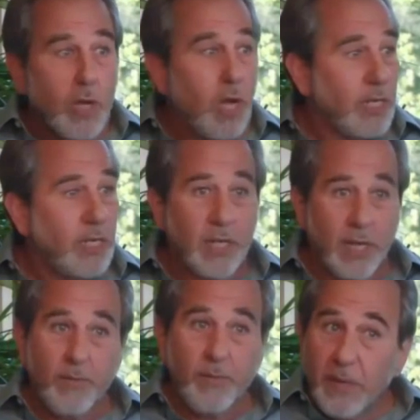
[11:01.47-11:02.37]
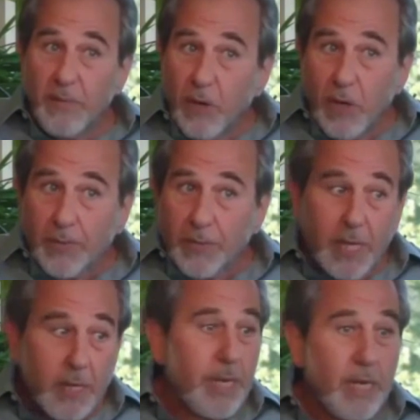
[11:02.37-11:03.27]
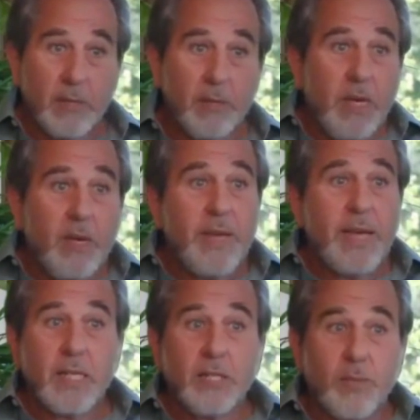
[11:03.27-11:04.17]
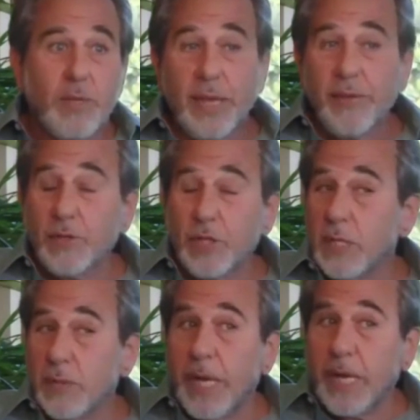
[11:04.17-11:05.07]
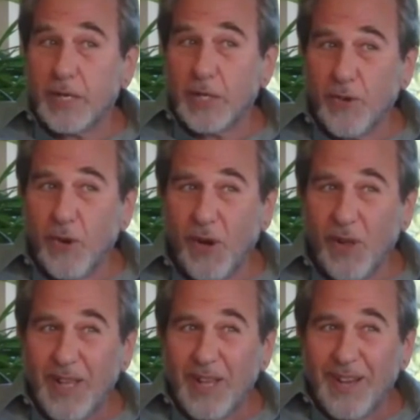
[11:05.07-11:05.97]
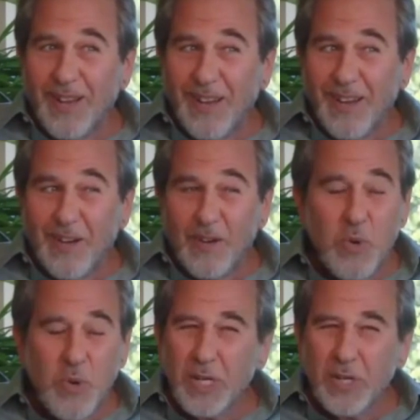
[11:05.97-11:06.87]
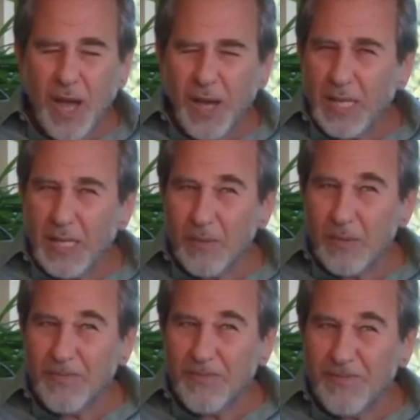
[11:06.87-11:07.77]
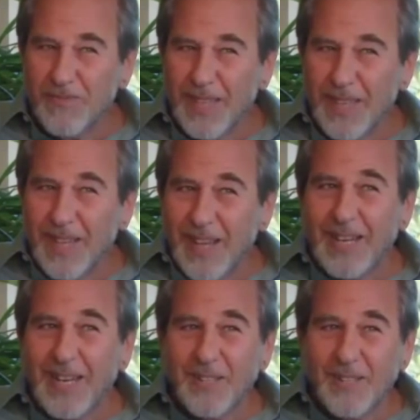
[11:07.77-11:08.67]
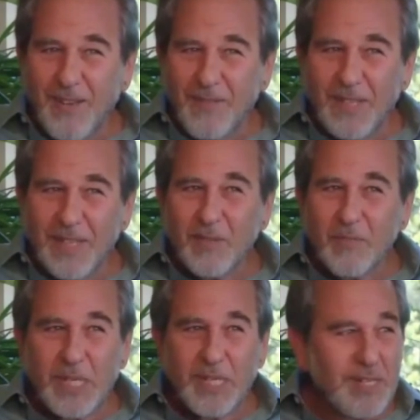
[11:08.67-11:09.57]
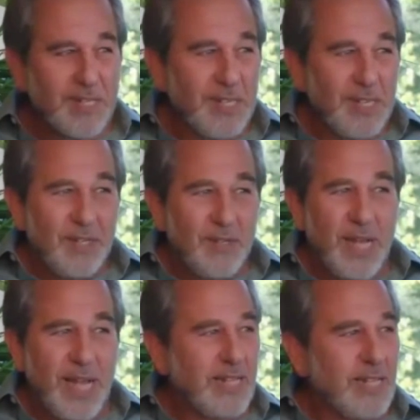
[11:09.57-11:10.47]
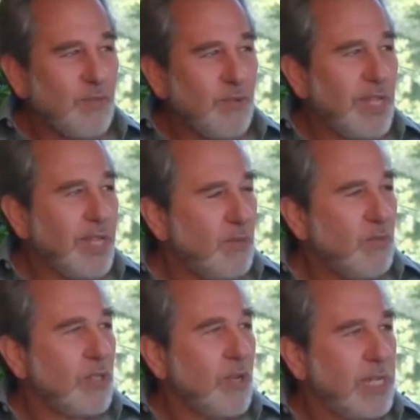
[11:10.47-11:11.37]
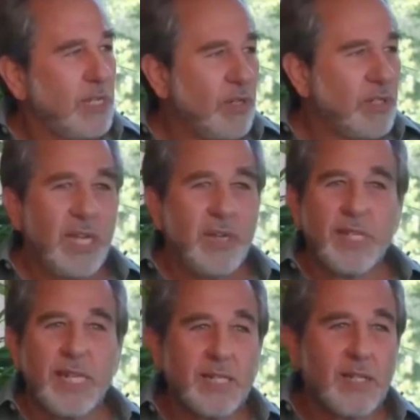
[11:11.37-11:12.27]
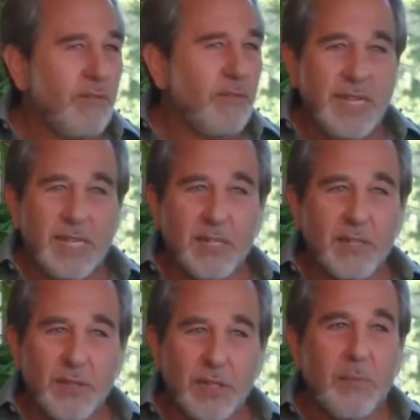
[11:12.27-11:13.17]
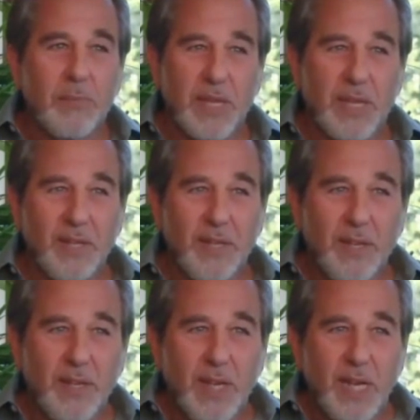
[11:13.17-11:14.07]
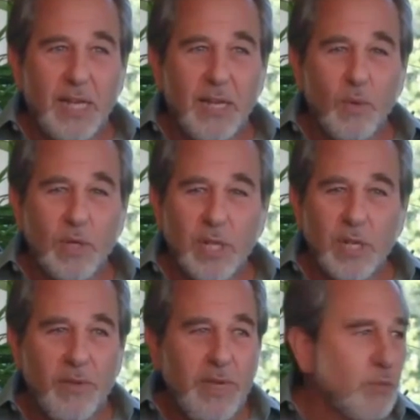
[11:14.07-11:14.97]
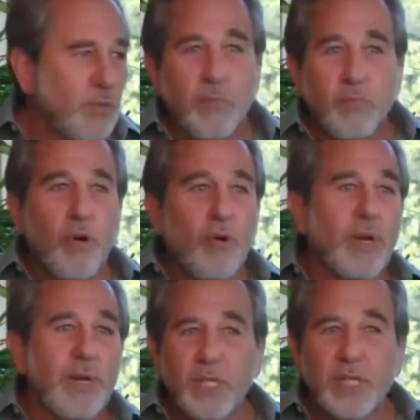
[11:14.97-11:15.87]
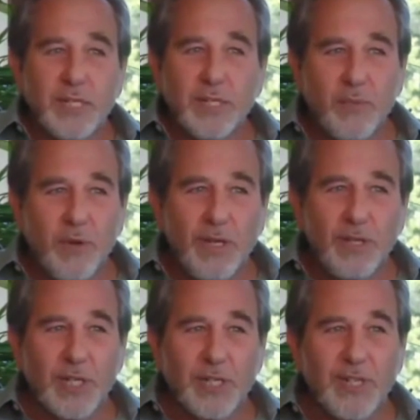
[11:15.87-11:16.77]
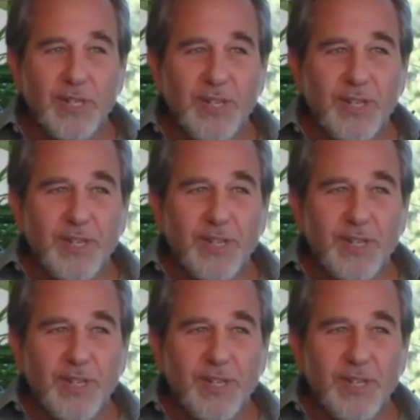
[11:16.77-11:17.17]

and you're talking to yourself and being very upset about the fact that your behavior seems to be out of control. Who are you talking to? And I love this because the reality is we're thinking we're talking to ourselves, and that's going to fix something. And what is it going to fix? Well, the program's in that subconscious.